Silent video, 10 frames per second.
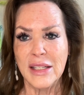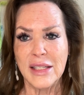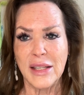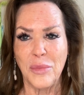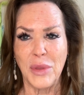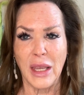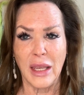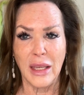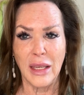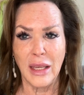something
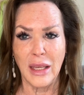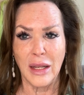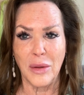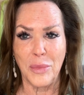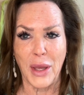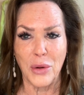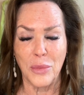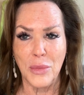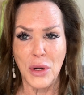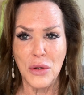in a better
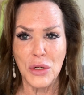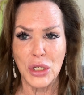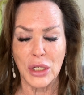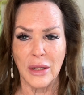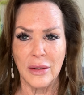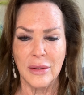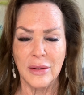motion